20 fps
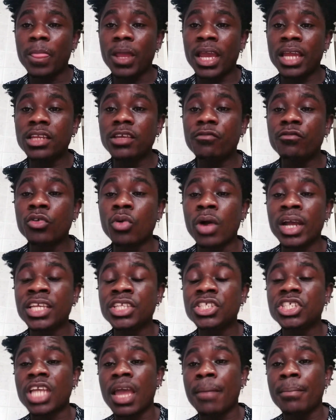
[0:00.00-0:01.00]
And if you are
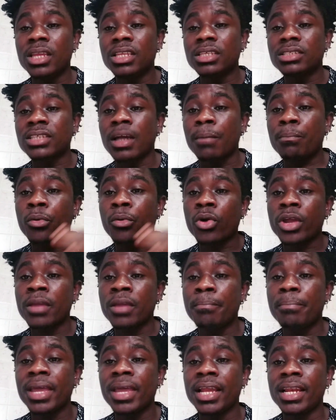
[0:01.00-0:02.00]
in Germany,
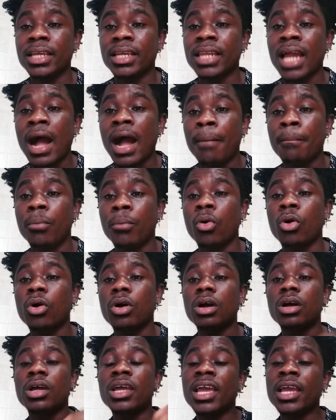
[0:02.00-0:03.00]
Saarbrücken, Berlin,
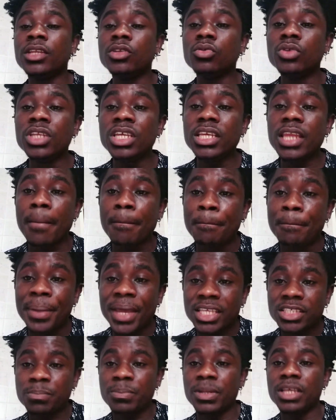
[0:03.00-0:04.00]
Hamburg, and you need a
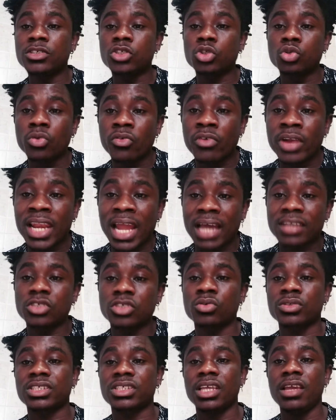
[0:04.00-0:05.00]
best place to
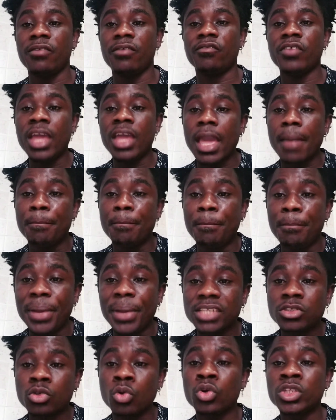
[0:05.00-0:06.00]
relax yourself, a
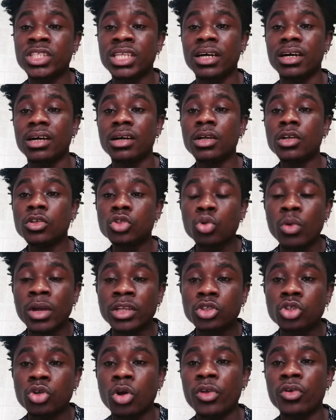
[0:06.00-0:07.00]
best hotel to
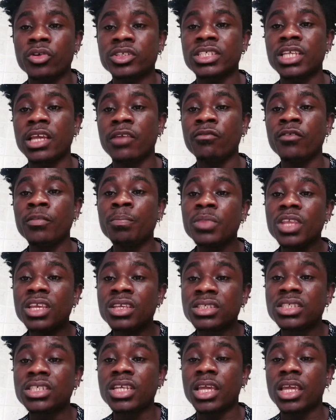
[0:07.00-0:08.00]
enjoy yourself,
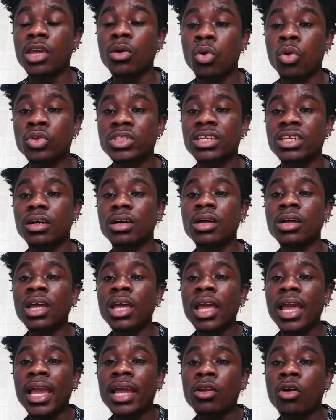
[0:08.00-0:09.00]
is JQ Hotel.
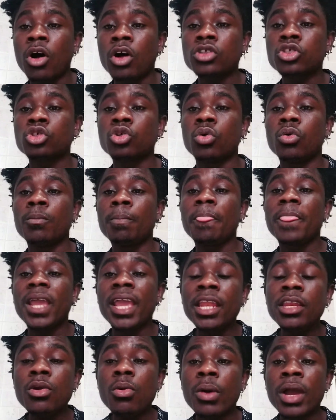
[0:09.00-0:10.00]
And also,
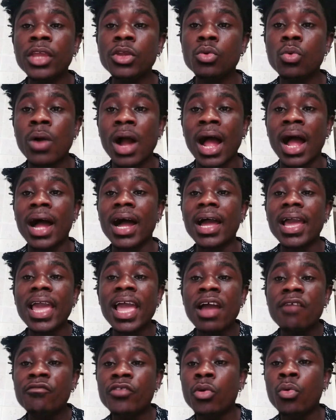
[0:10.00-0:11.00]
anywhere you are,
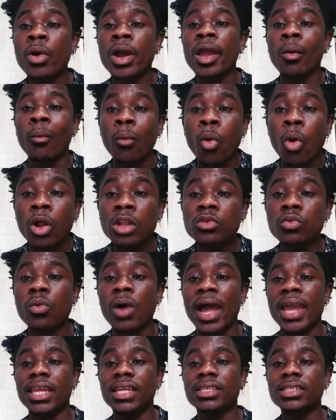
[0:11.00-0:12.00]
everywhere,
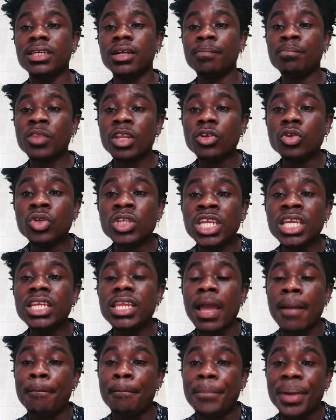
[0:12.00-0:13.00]
worldwide, you
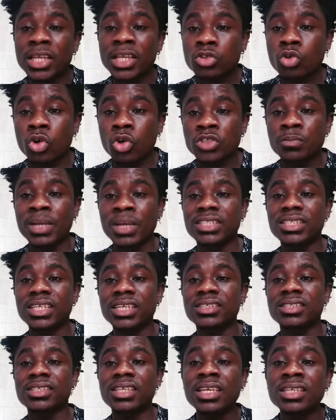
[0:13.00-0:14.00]
need a best
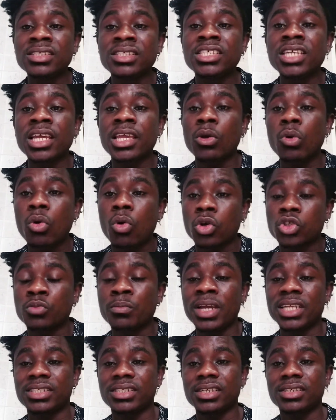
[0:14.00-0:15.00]
cosmetics, is JQ
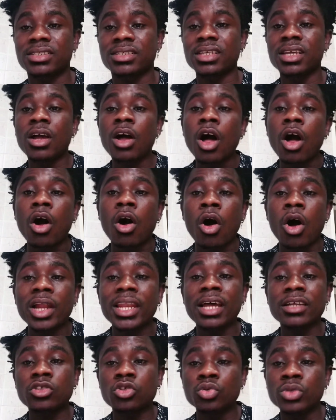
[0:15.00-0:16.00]
Cosmetics.
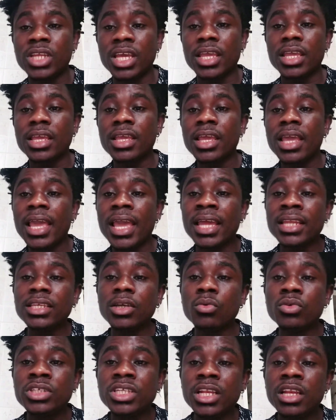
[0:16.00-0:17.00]
Order today and
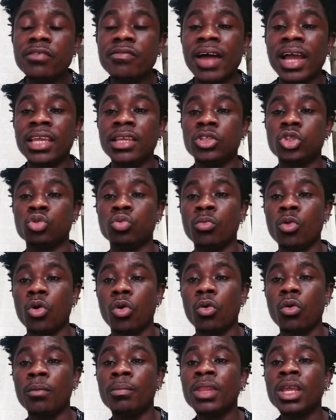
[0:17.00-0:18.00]
they will deliver it
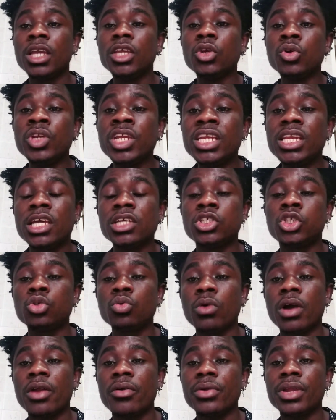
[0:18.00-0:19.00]
tomorrow. You need a
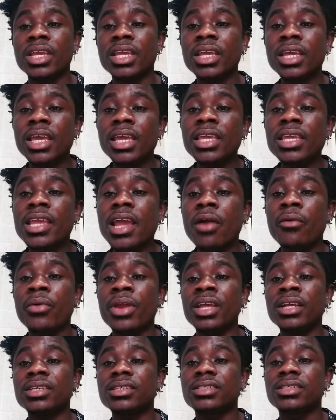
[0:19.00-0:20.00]
jewelry,
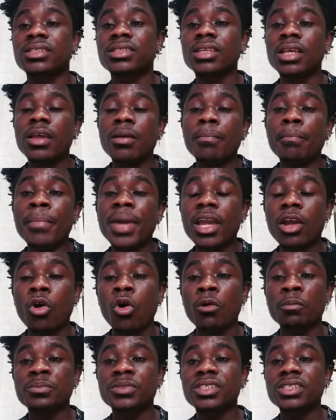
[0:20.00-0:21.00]
earrings,
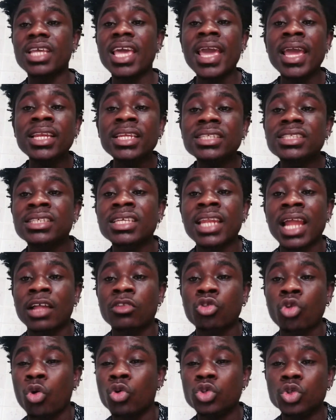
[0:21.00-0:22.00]
makeups, anything
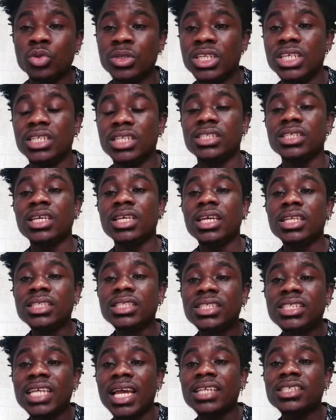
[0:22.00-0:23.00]
at all you need,
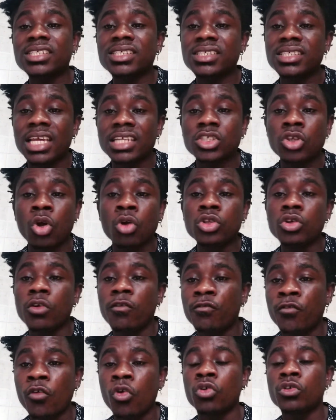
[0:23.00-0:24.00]
just search on your
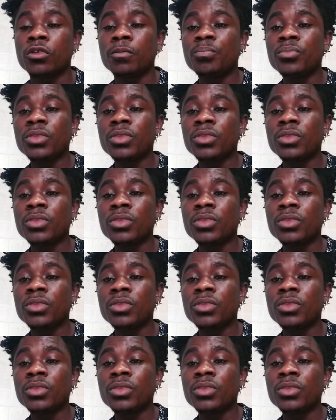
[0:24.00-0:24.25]
phone,